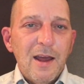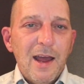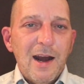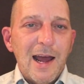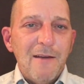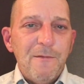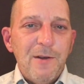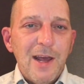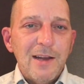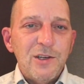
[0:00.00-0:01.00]
and I've
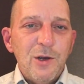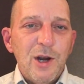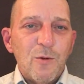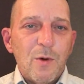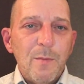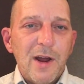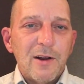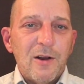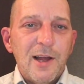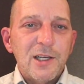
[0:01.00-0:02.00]
yet to hear one
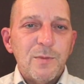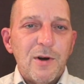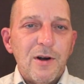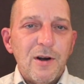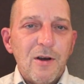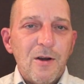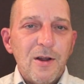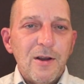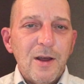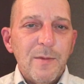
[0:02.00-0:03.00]
medical expert
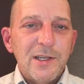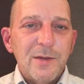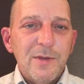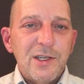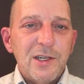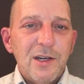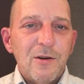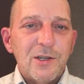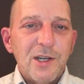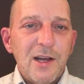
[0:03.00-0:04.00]
on MSNBC
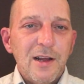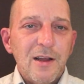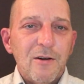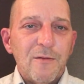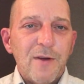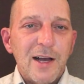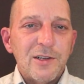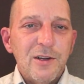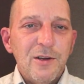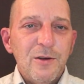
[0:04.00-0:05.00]
or CNN or
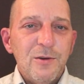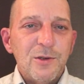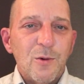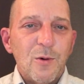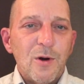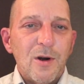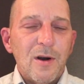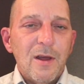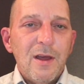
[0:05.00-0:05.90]
Fox News or